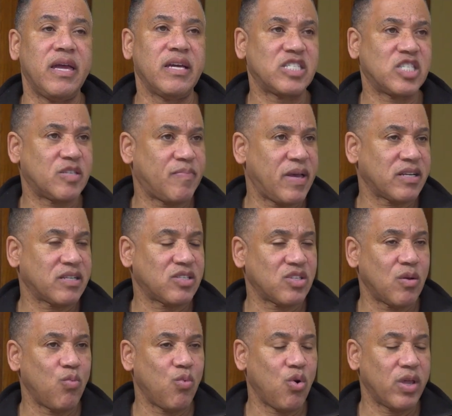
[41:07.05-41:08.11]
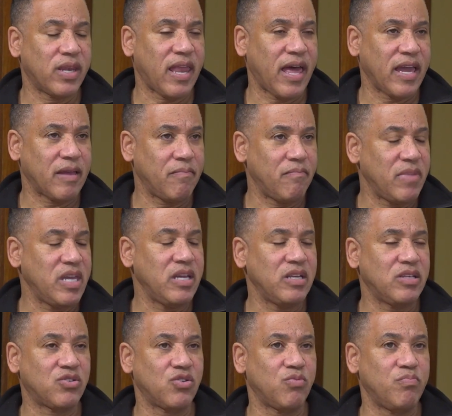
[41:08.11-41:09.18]
expect someone like
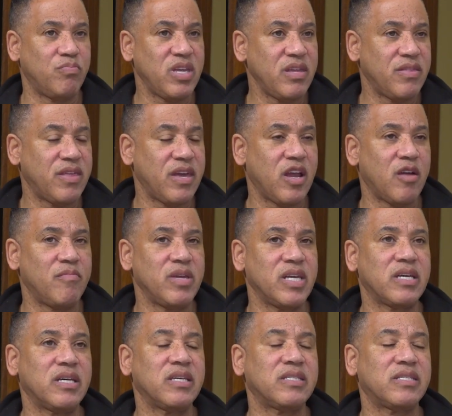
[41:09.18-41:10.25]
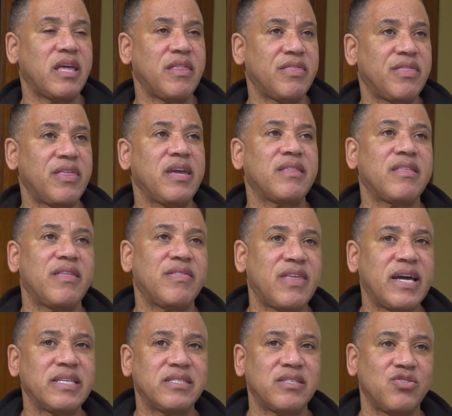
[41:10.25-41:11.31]
me to be there because they think
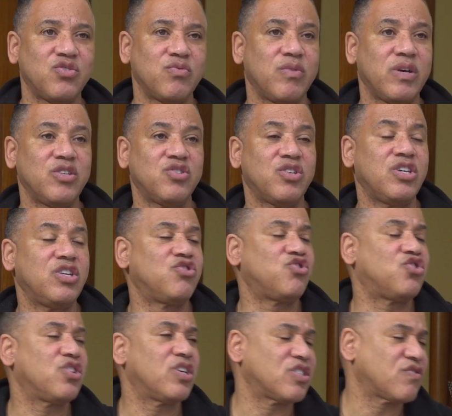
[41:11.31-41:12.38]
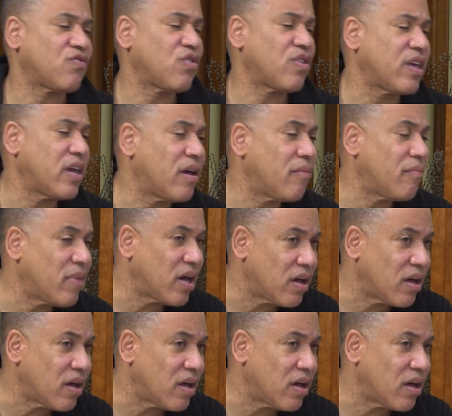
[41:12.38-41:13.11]
that situation is just for them.